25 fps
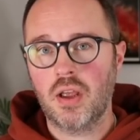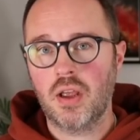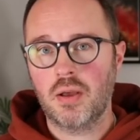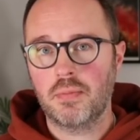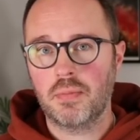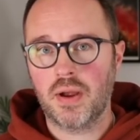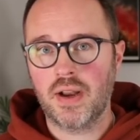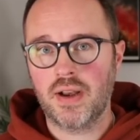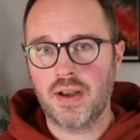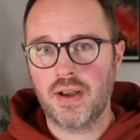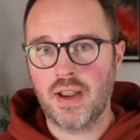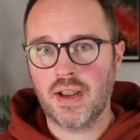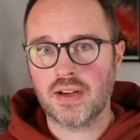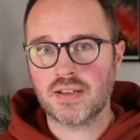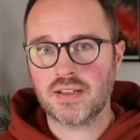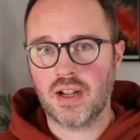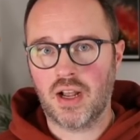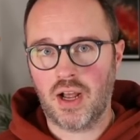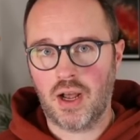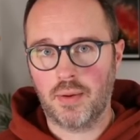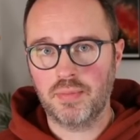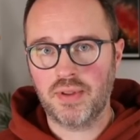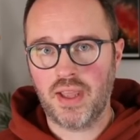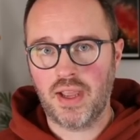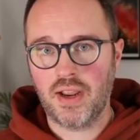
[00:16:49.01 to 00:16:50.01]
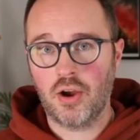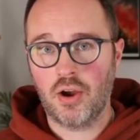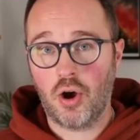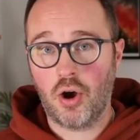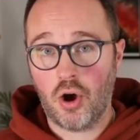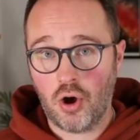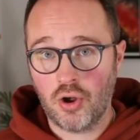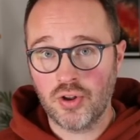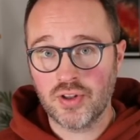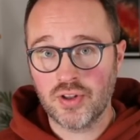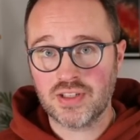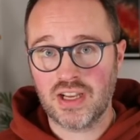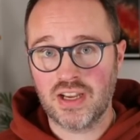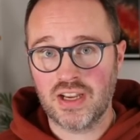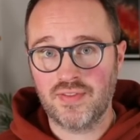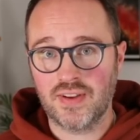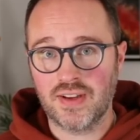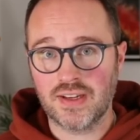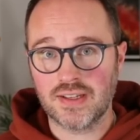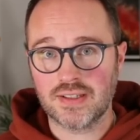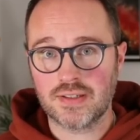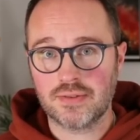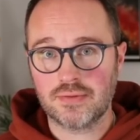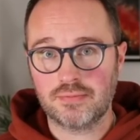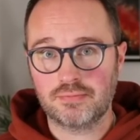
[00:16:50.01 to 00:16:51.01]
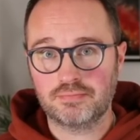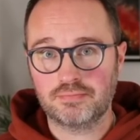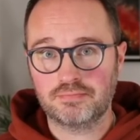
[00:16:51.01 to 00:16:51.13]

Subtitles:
my next update on savings.